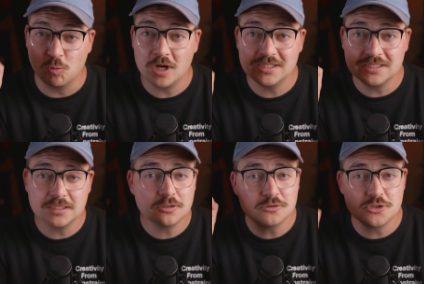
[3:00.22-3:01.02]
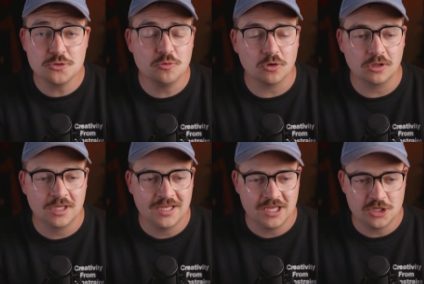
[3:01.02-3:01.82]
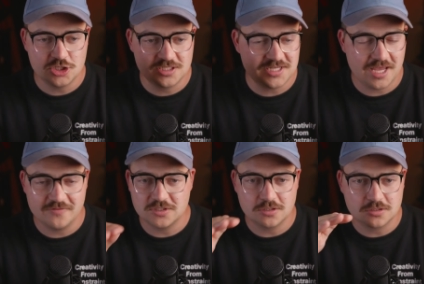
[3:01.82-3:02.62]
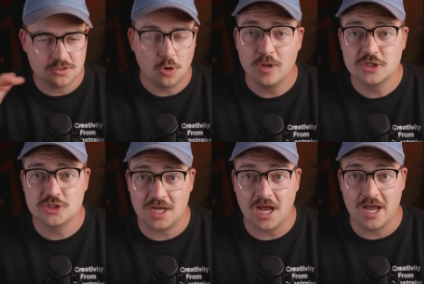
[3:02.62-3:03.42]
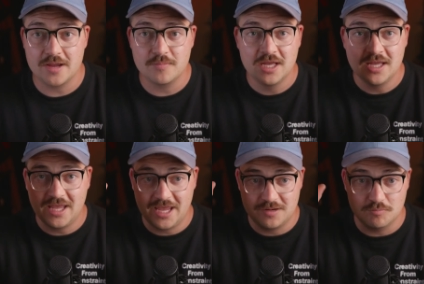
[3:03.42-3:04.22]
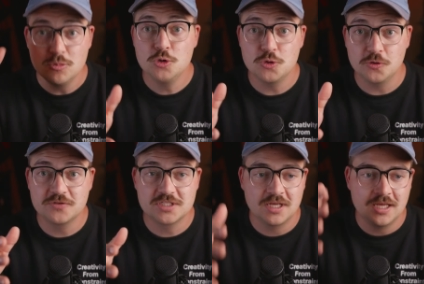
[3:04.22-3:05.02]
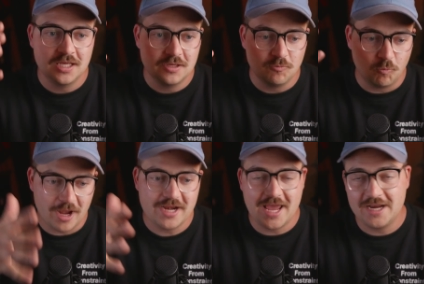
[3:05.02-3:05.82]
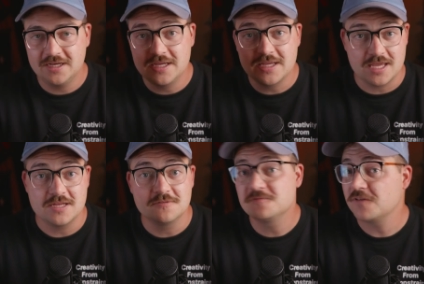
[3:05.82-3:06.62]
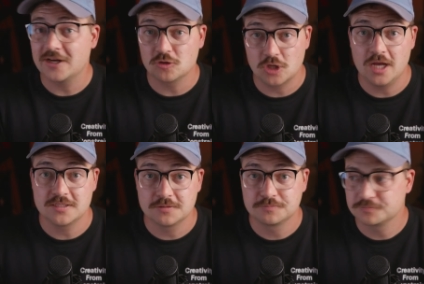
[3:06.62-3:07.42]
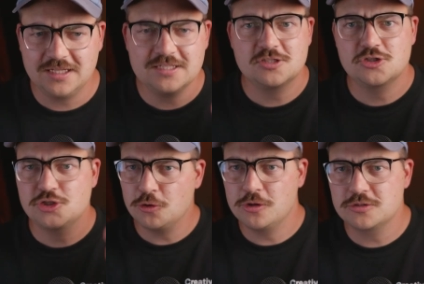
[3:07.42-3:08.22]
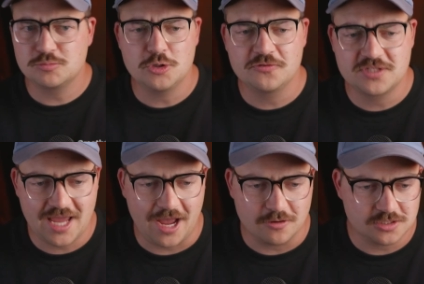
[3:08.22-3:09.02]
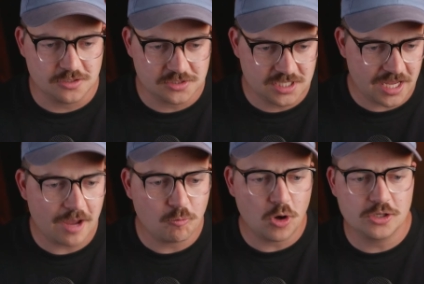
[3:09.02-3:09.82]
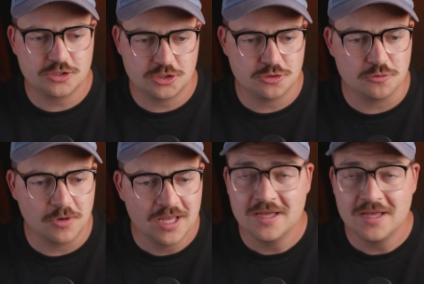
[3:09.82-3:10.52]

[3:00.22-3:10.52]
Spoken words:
one little tool saves so much time and moves when editing in Final Cut. And let's show those moves now. So say I want to